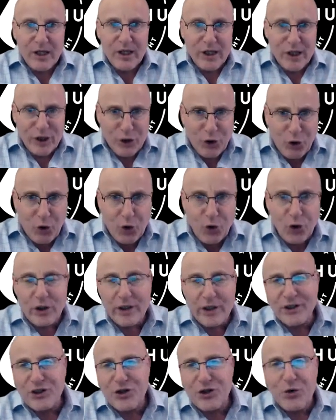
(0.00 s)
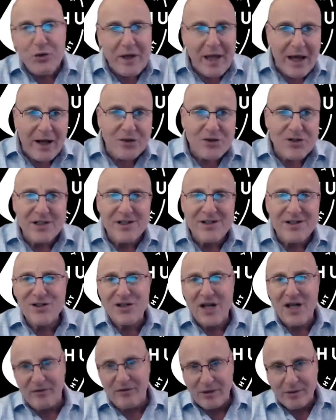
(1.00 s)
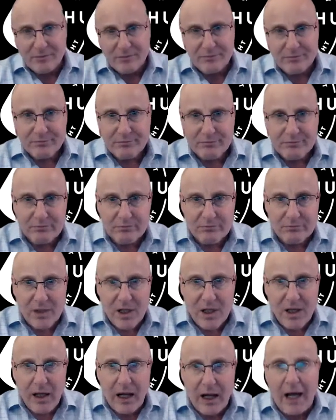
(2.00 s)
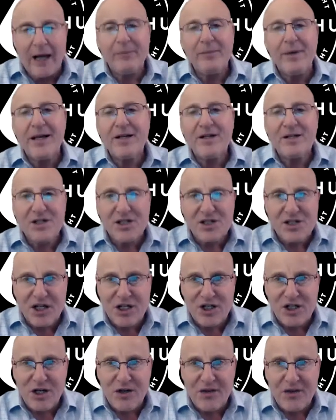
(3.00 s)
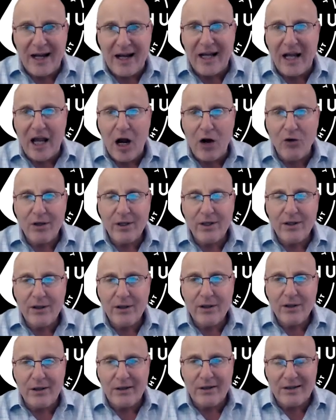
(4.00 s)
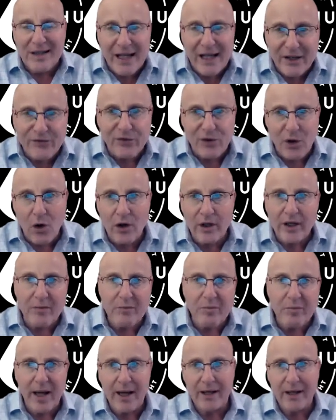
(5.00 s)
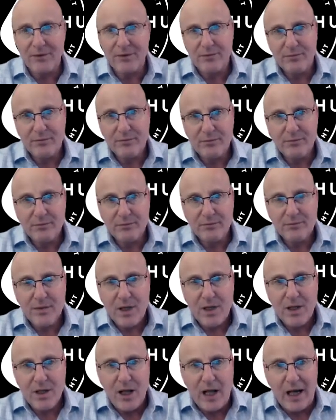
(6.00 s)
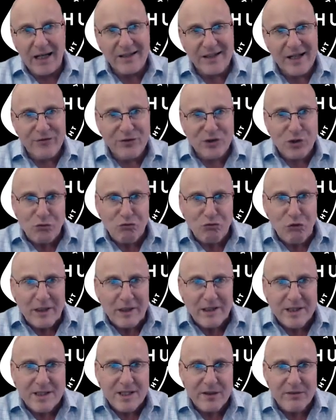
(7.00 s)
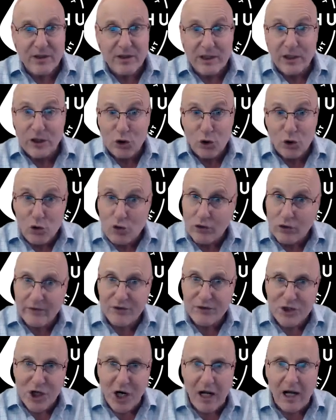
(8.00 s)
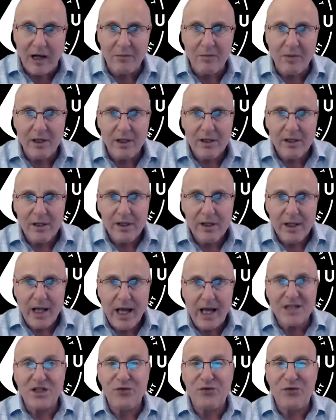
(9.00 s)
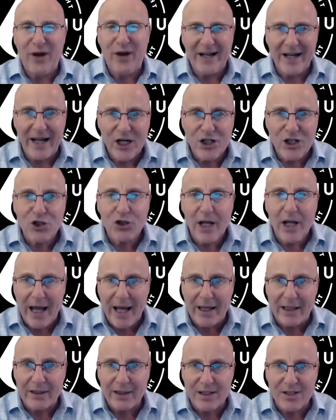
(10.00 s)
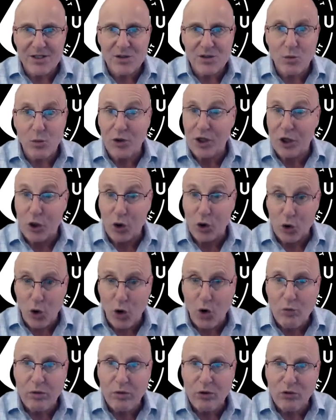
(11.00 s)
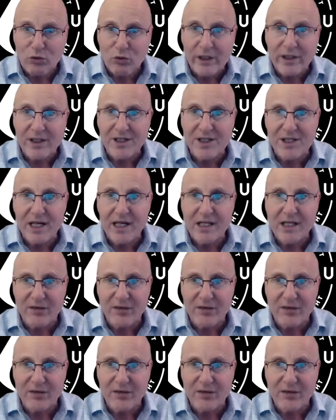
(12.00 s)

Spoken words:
In early 2007, I made a decision that carried a lifelong impact. I left a relatively lucrative job as a financial analyst with a global real estate